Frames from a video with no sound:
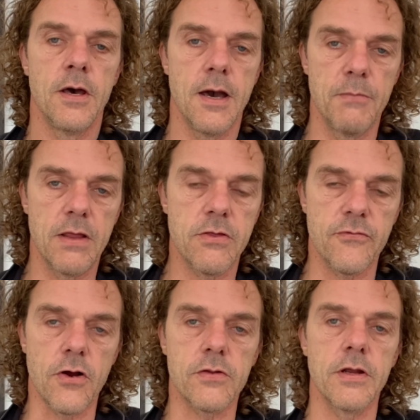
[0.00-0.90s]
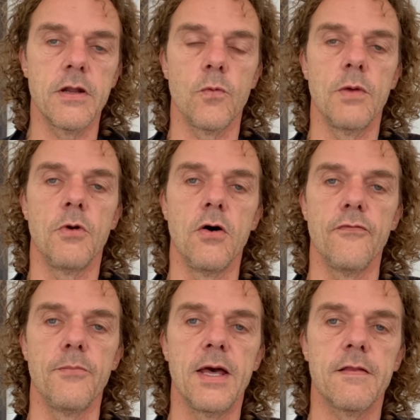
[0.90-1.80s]
I'm an instructor in the Wim
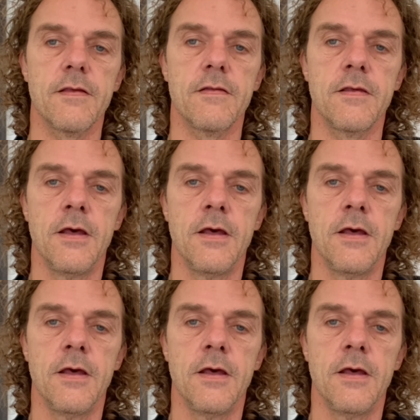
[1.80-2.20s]
Hof method,